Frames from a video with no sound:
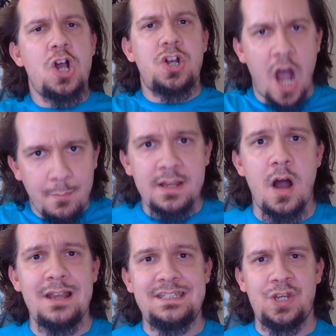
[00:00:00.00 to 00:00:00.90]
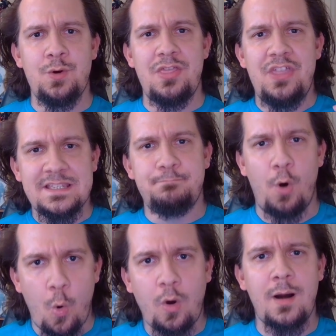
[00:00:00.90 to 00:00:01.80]
coming on to this
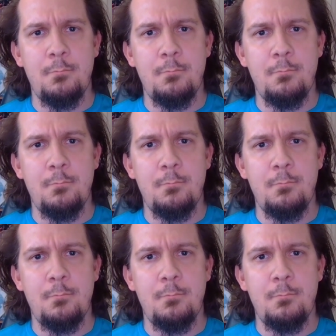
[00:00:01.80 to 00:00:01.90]
poor